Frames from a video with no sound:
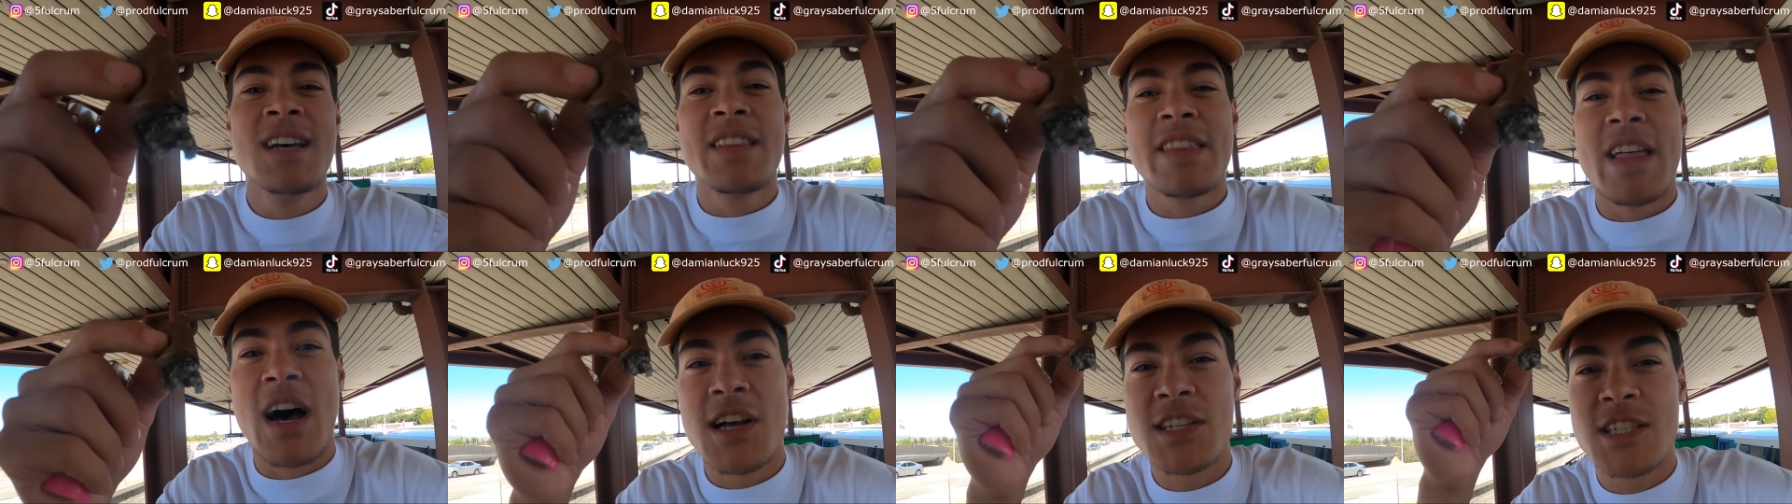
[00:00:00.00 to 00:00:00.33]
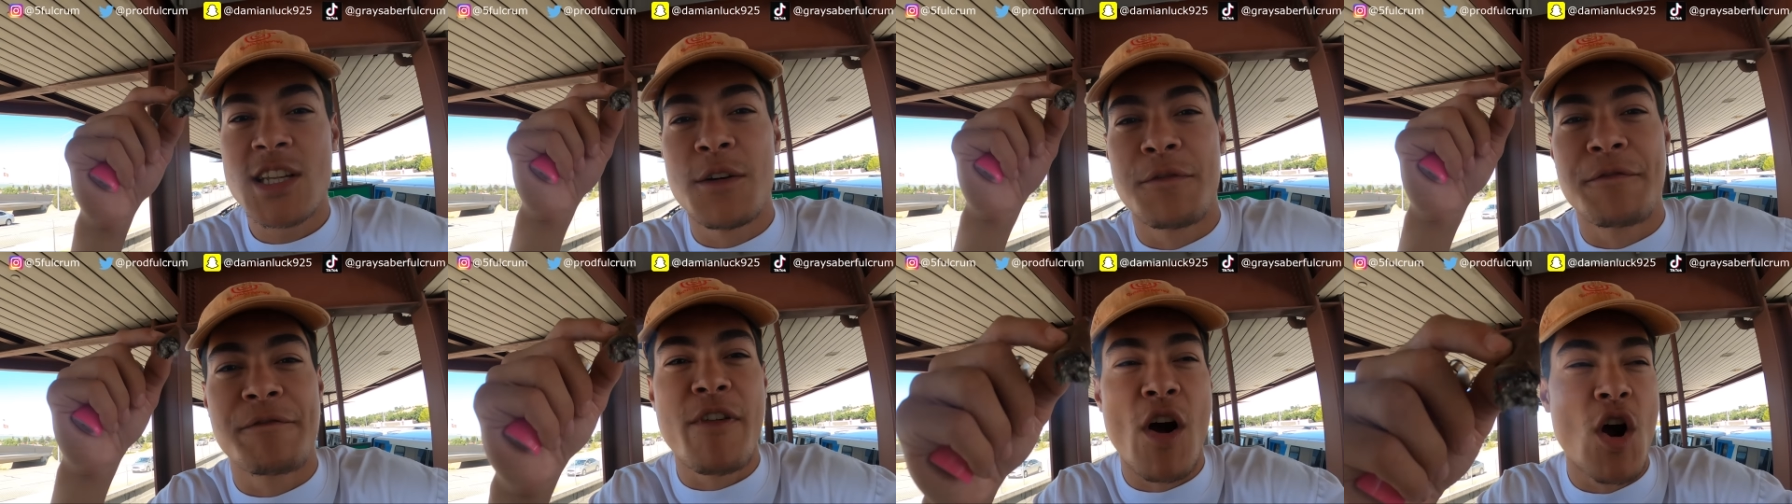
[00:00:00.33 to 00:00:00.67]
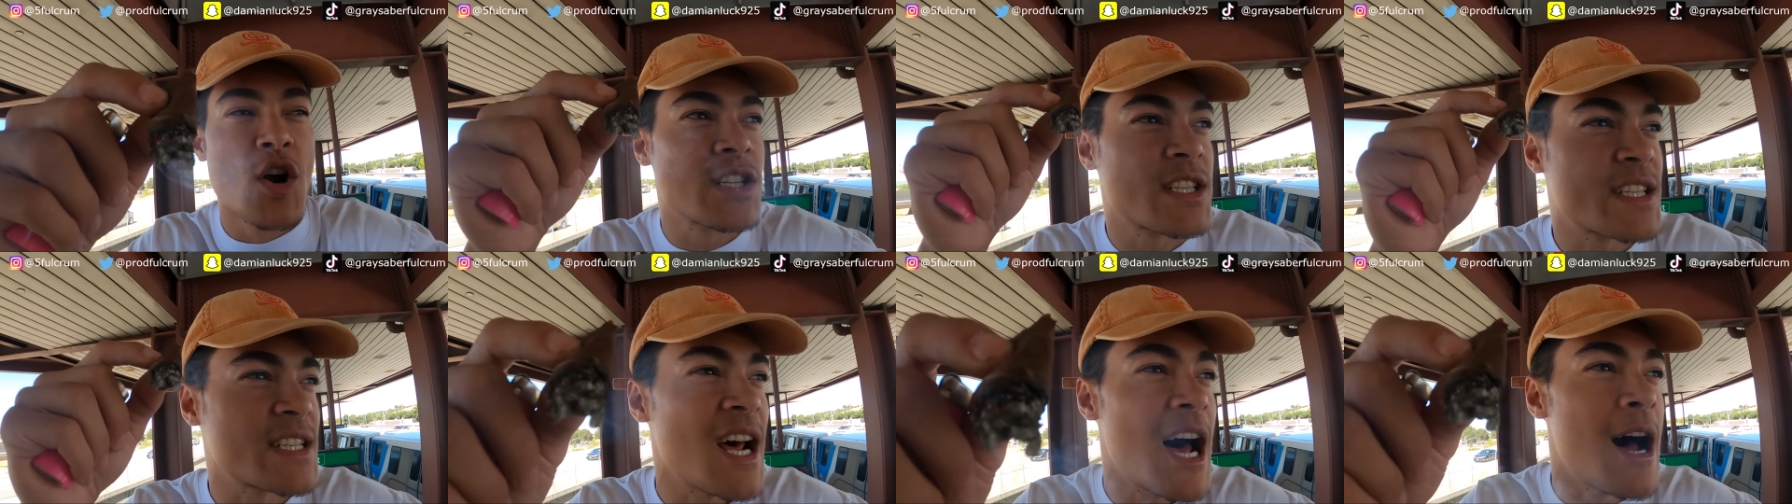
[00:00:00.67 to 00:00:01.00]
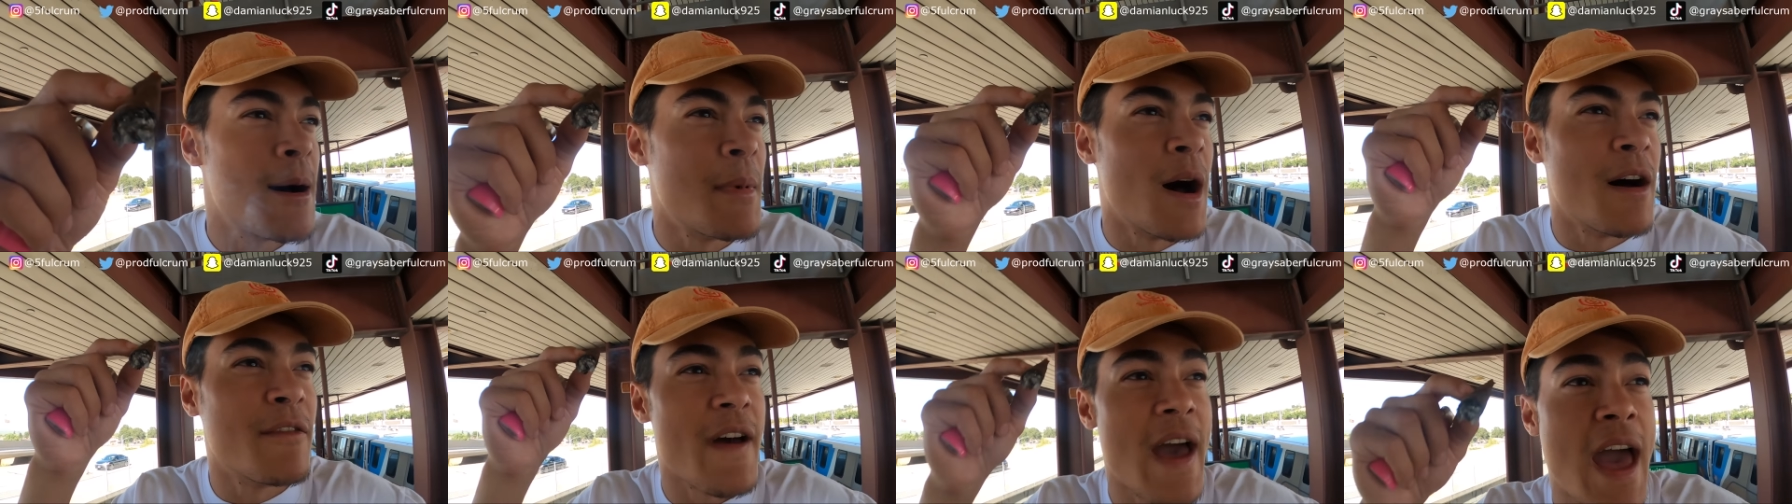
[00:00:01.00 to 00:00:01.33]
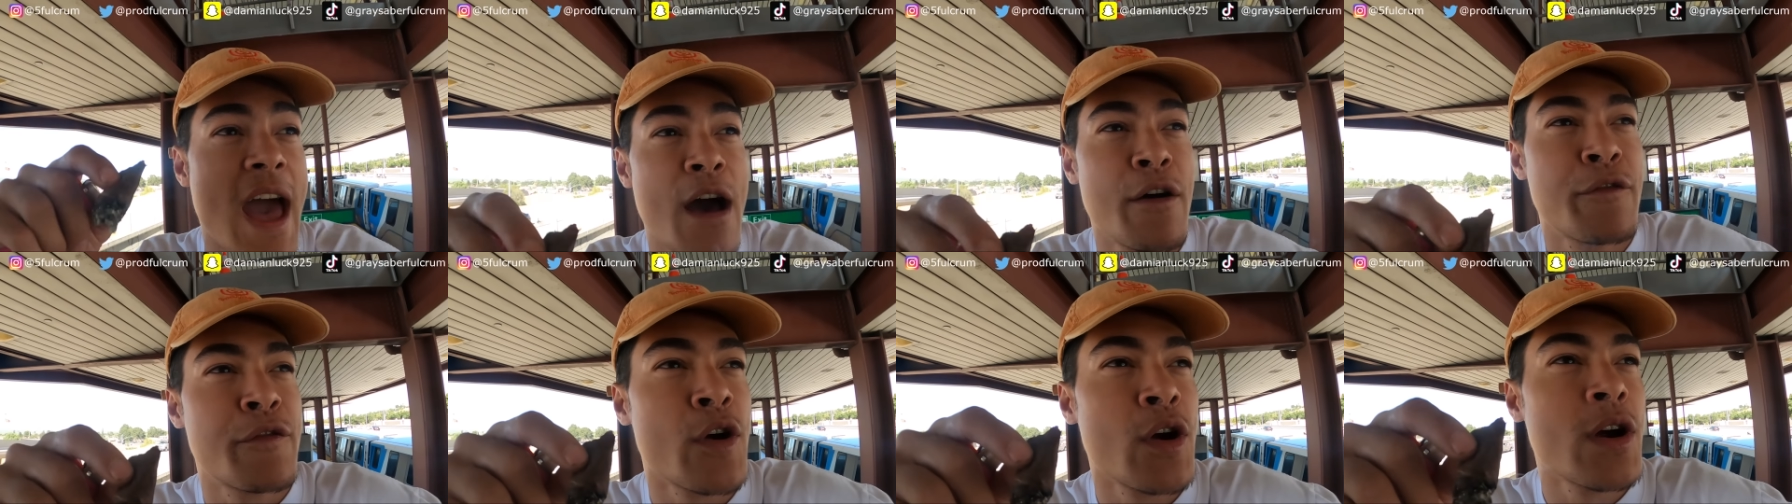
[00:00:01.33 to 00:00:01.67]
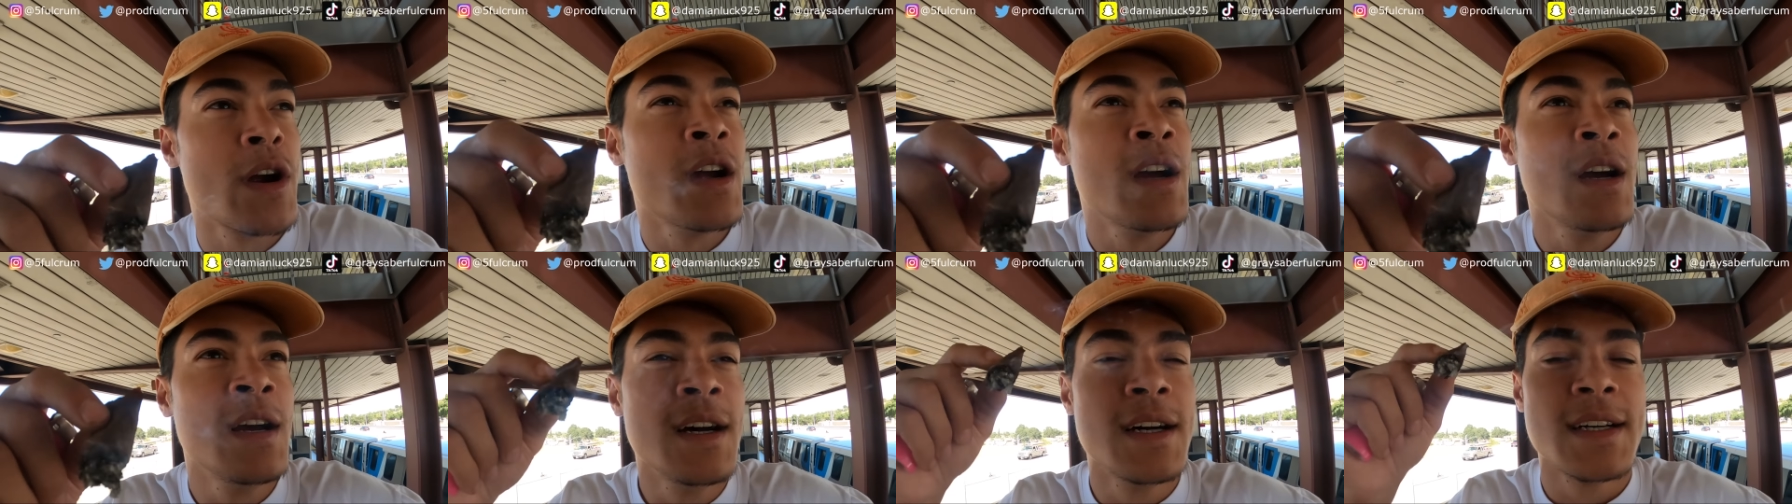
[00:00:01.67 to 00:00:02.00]
That was the first time I've
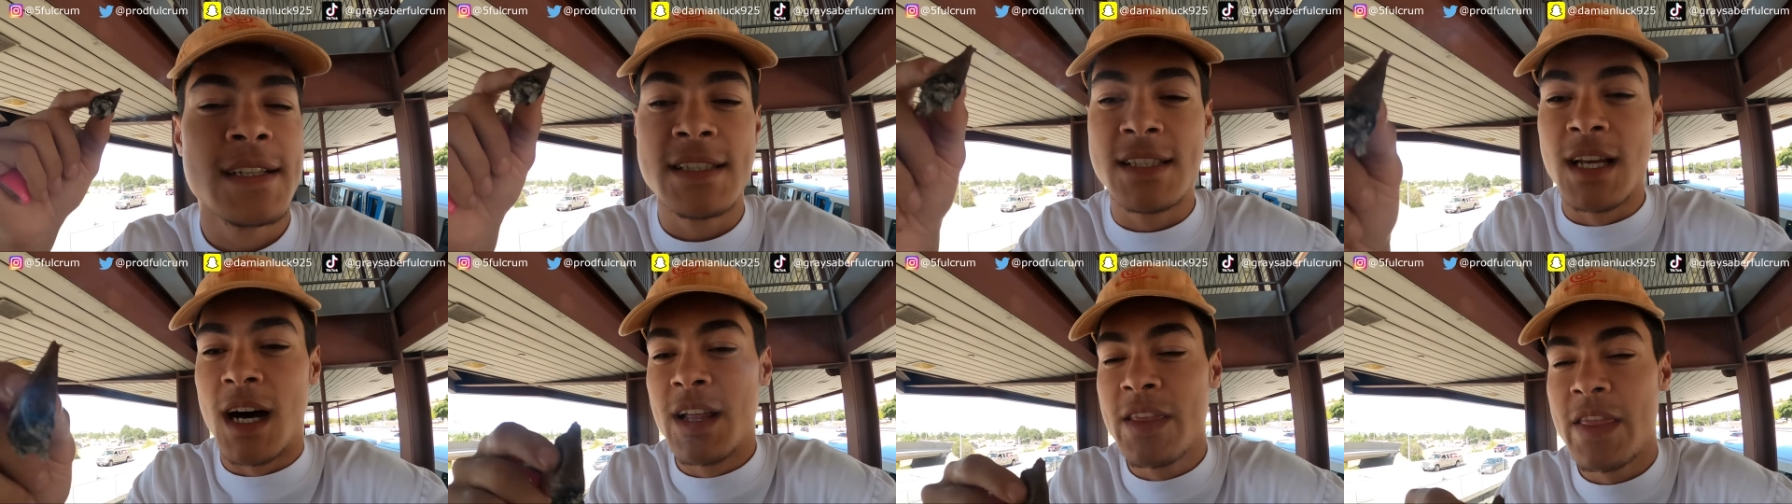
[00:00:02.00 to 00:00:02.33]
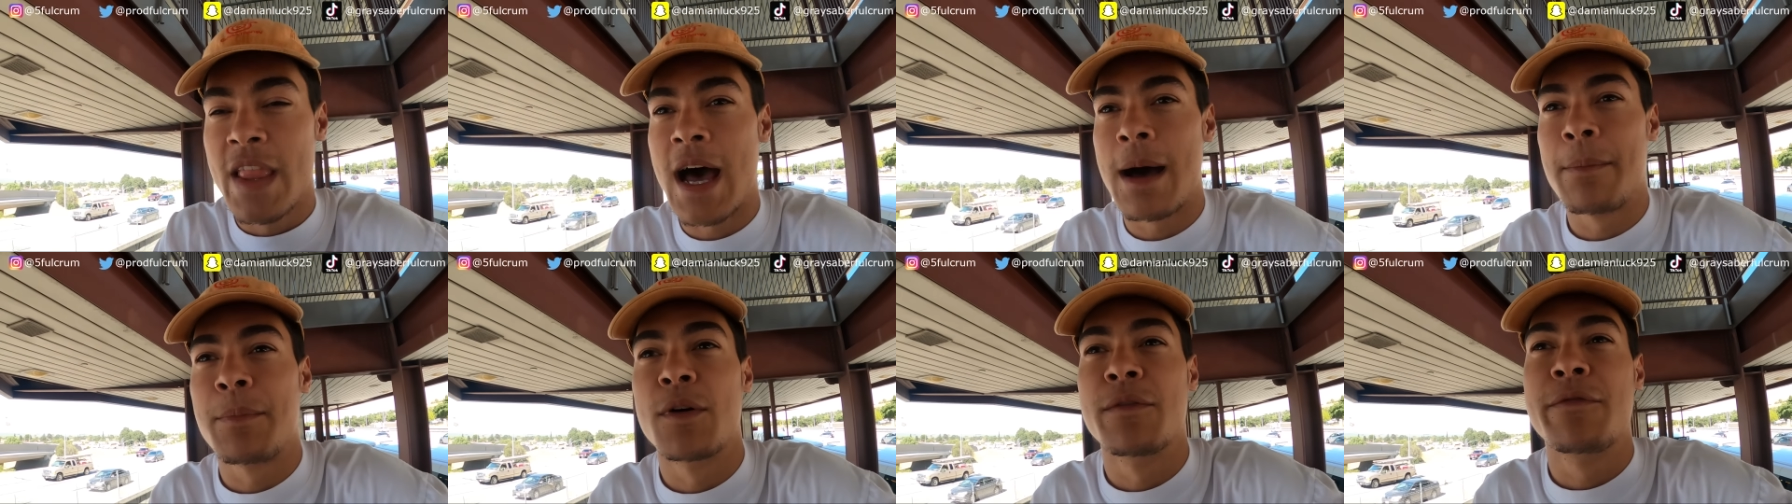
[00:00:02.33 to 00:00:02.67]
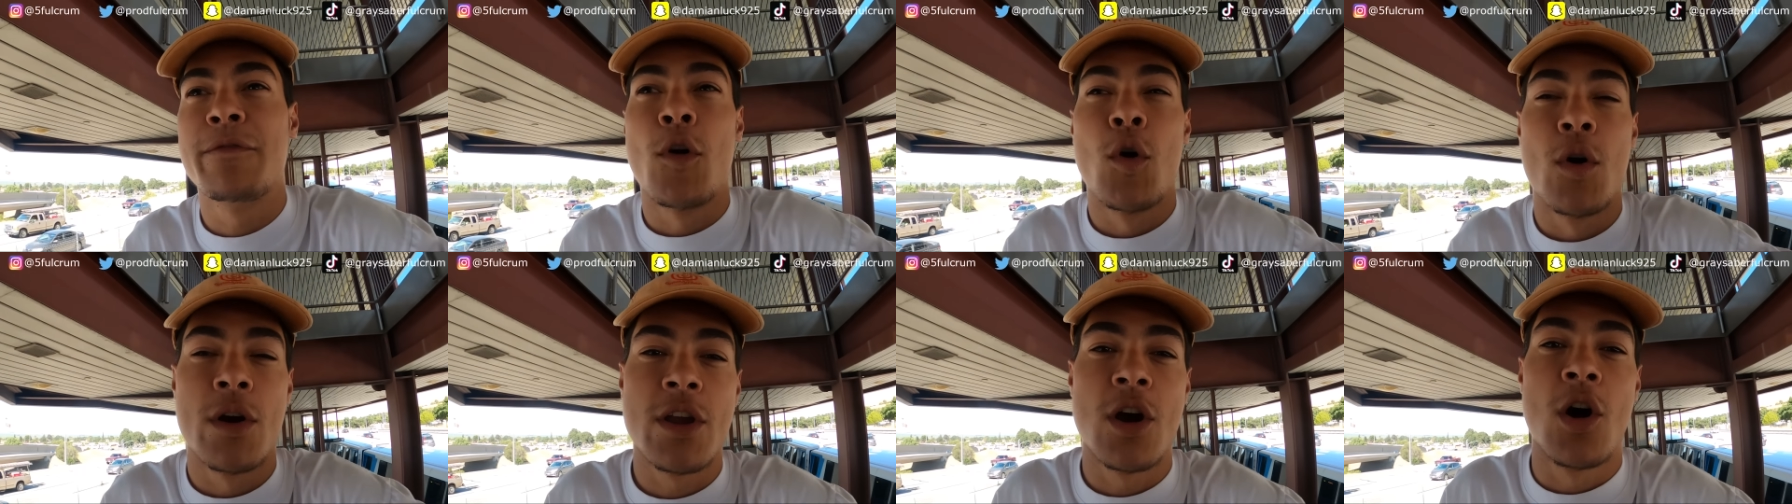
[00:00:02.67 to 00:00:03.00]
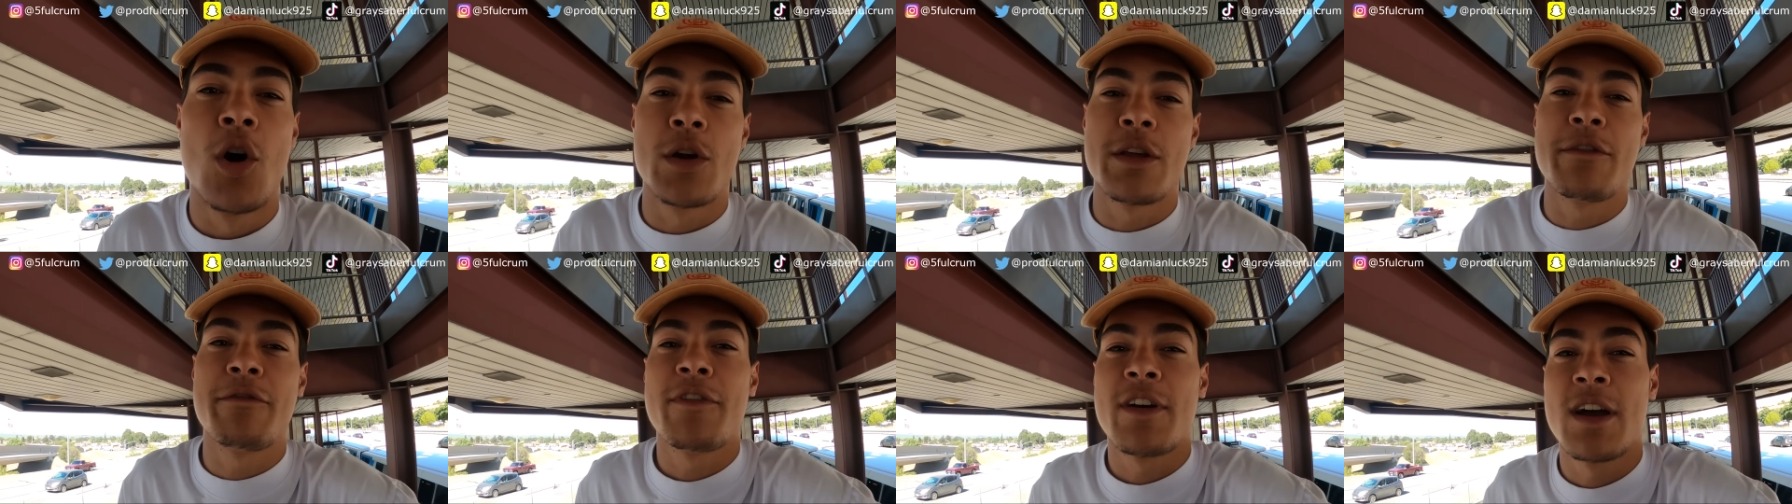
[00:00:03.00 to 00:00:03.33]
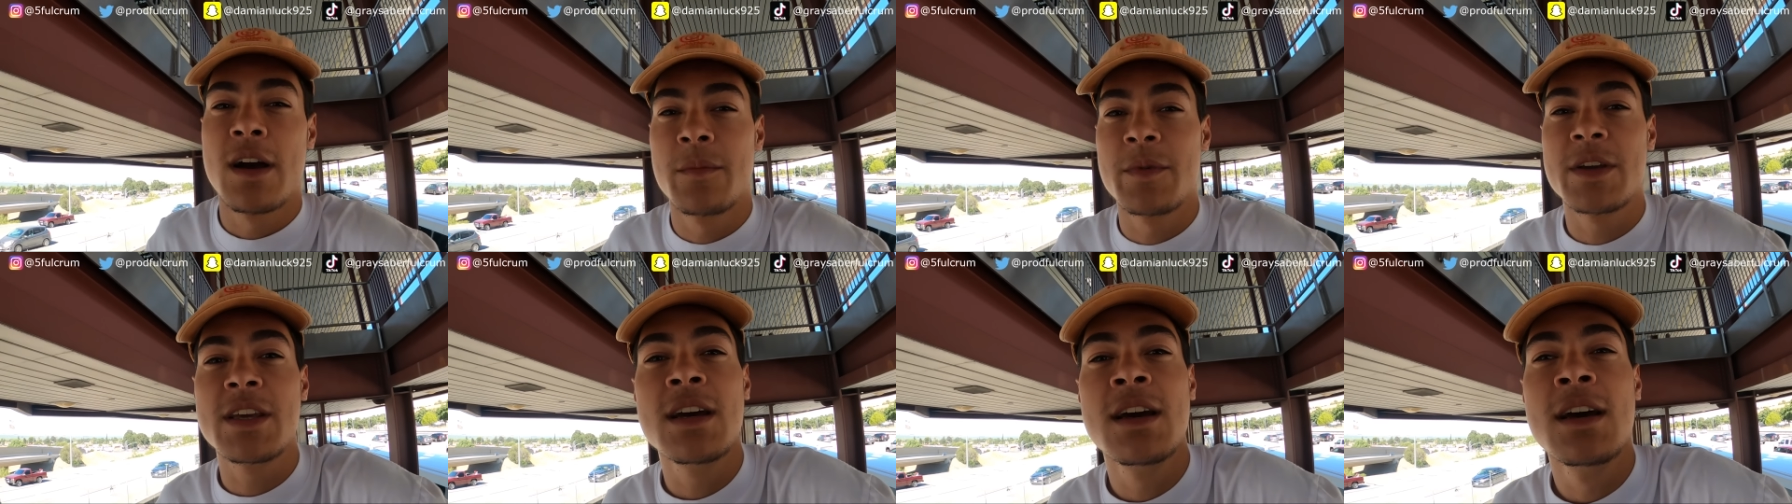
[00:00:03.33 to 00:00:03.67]
ever done that before, Yodie family.